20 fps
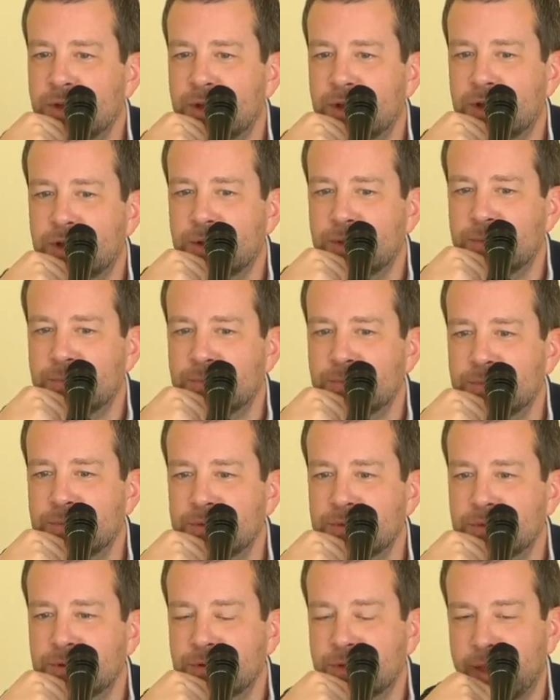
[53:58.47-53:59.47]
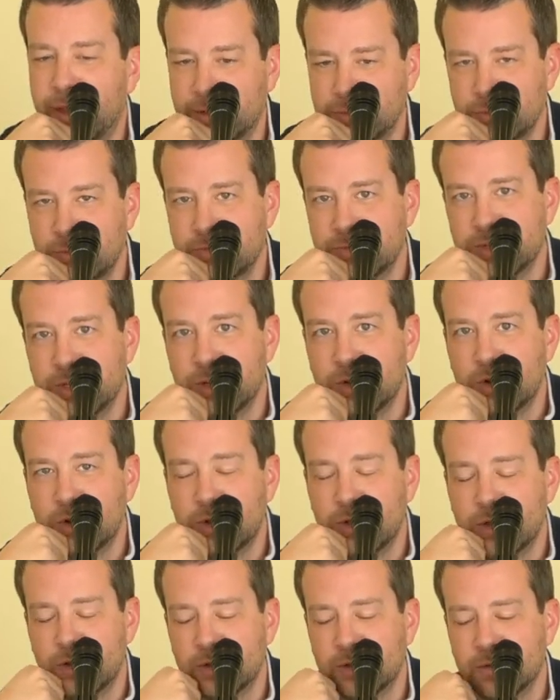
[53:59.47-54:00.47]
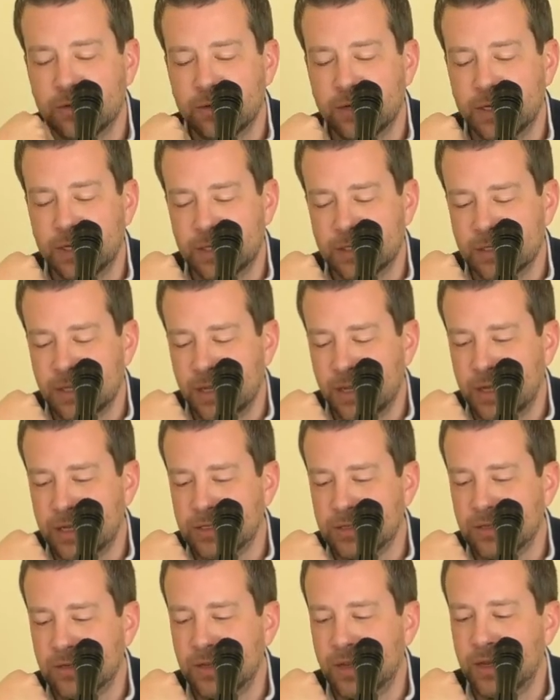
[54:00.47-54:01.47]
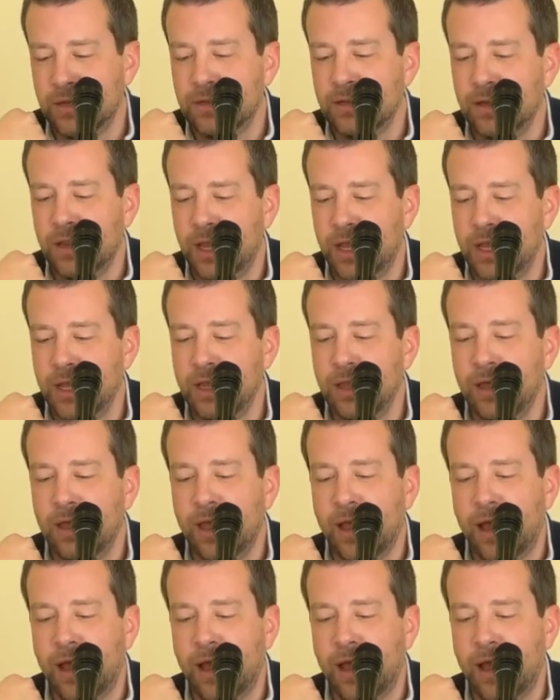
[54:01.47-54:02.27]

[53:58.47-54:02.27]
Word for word: Um, as we've said earlier, it is election day today.